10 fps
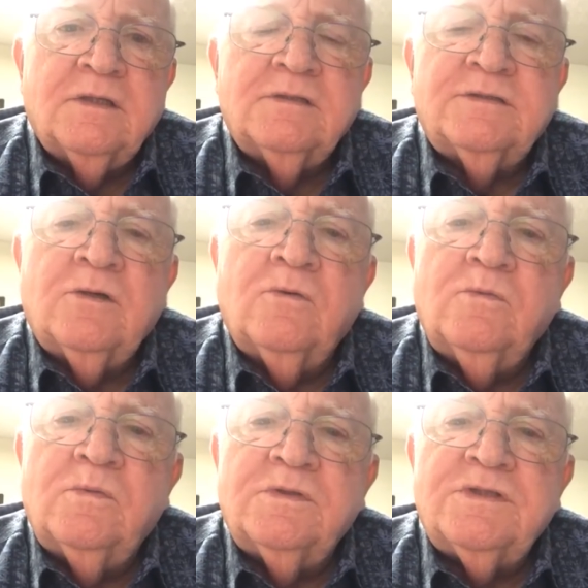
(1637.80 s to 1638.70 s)

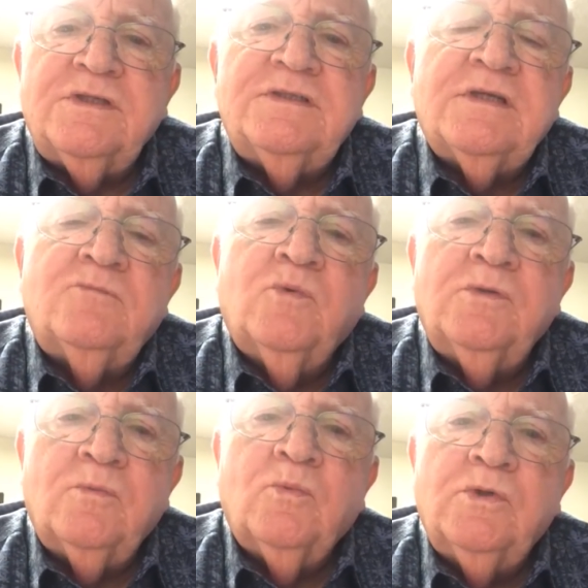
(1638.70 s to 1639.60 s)
So she said,
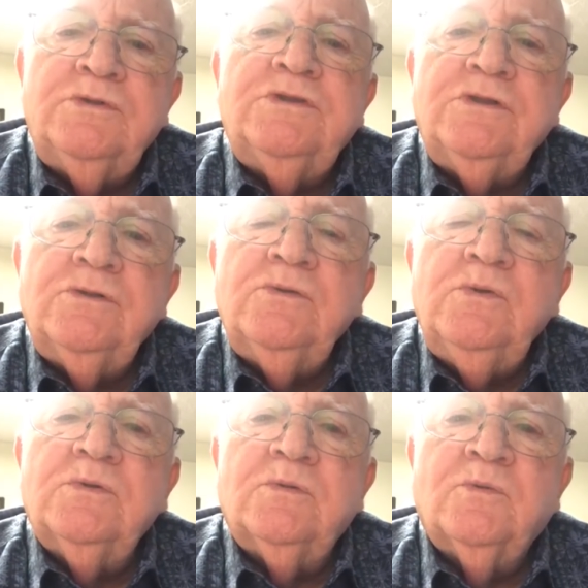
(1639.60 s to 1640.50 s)
would, would
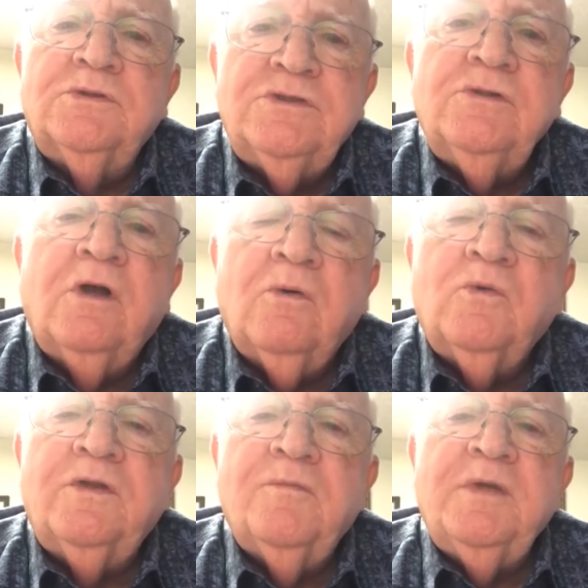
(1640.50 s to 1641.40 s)
you, would you go
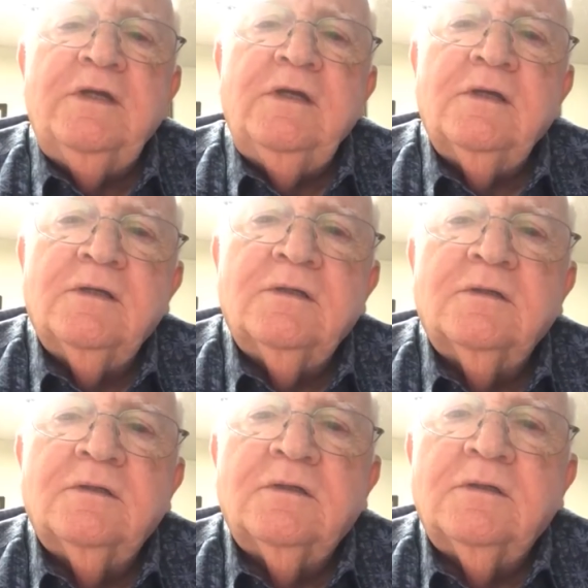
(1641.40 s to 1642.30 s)
with me
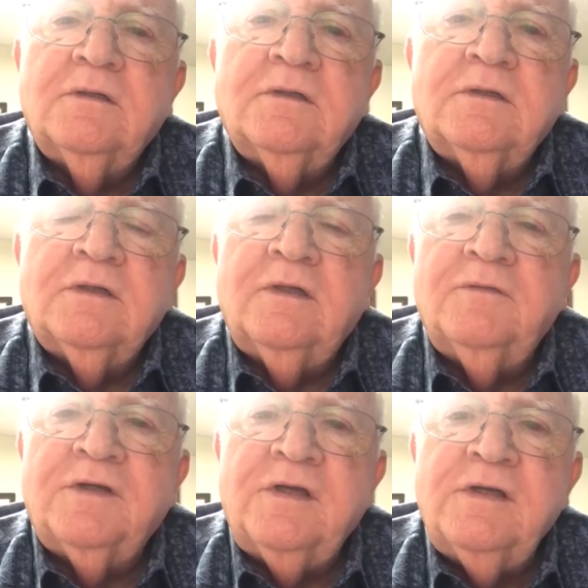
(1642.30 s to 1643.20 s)
and
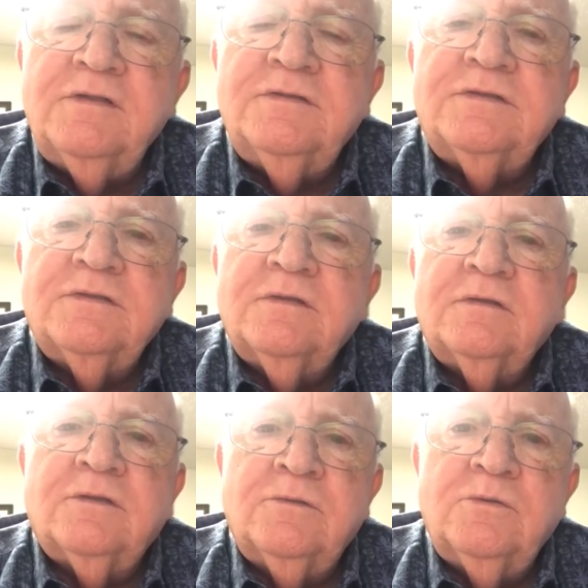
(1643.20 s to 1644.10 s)
the kids
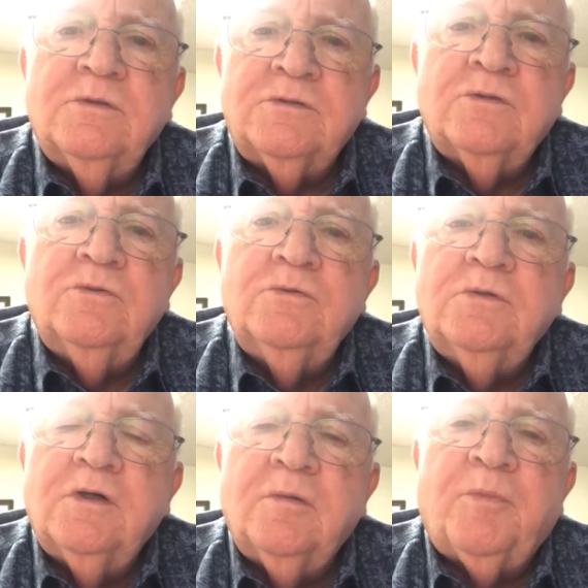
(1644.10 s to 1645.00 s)
to, to
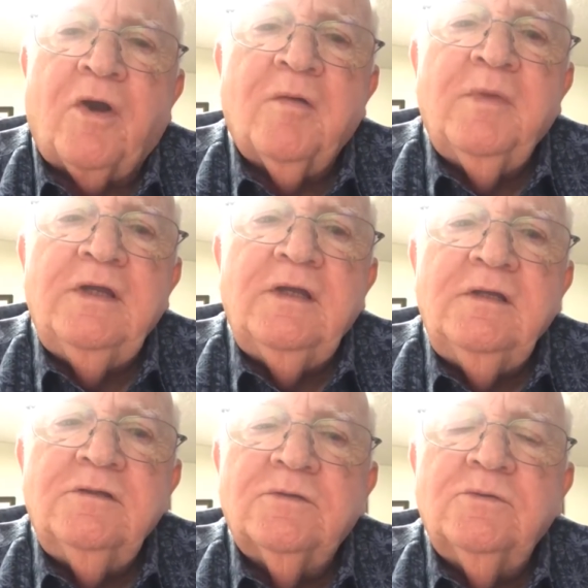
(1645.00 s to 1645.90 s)
a prayer
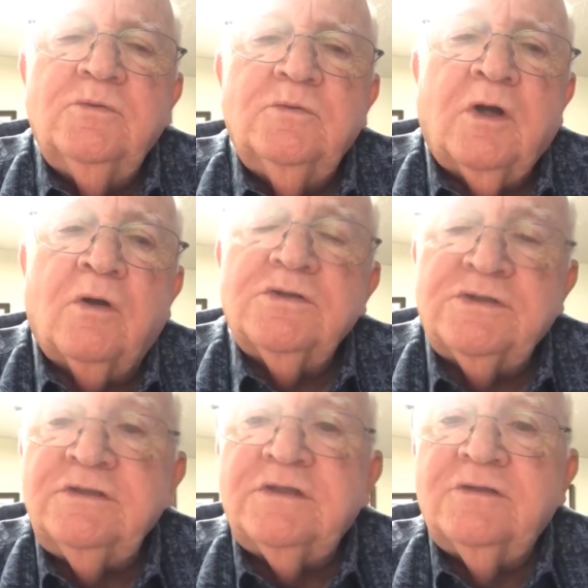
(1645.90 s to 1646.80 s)
meeting to church?
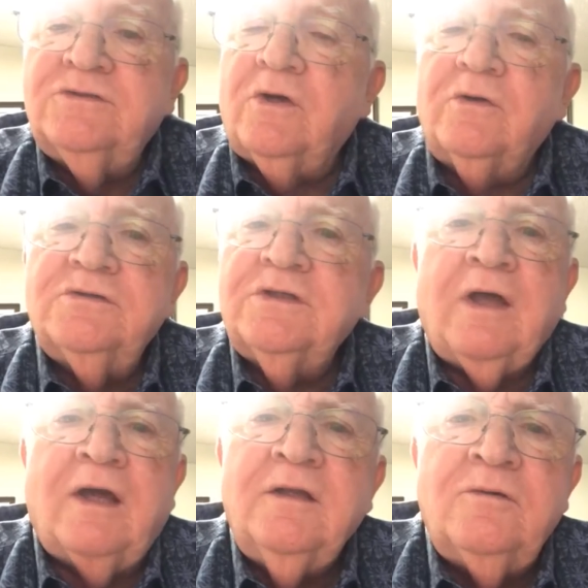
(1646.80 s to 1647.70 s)
She said church,
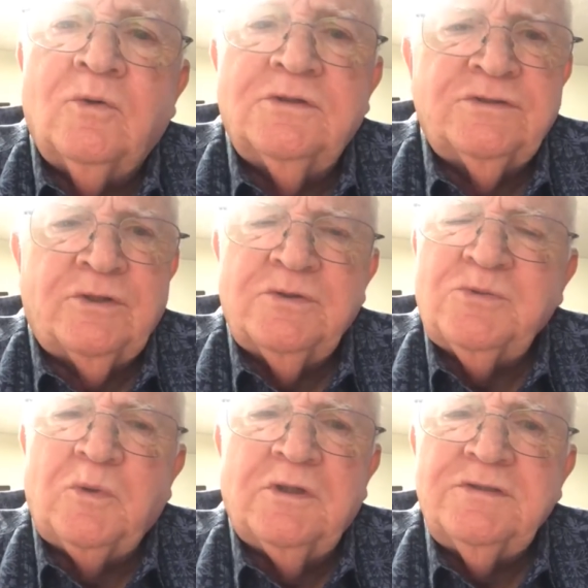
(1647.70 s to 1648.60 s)
and I didn't know what church
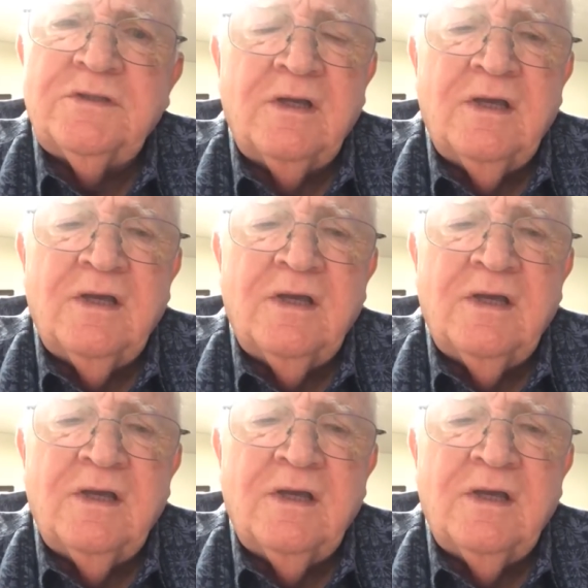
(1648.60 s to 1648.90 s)
was.